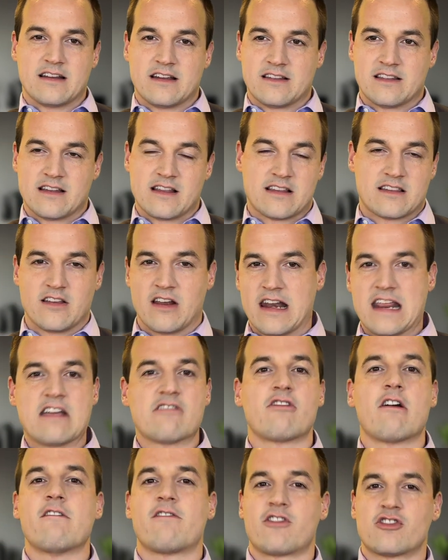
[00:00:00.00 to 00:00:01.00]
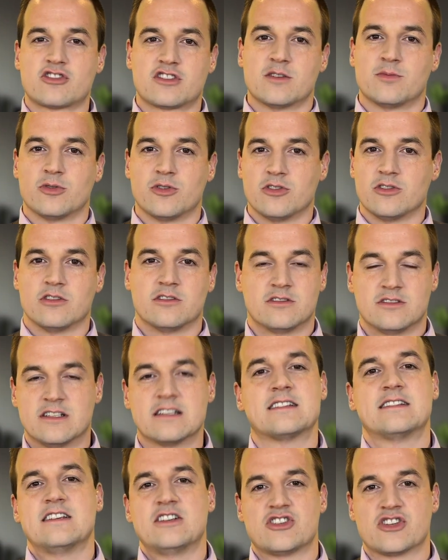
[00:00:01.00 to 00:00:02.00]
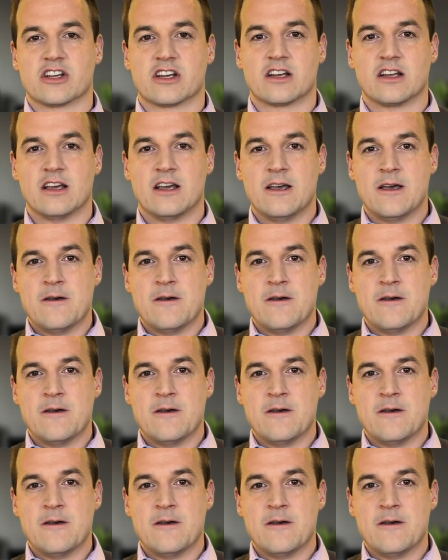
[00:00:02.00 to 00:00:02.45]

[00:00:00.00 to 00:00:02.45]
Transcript: it's an irreversible decision.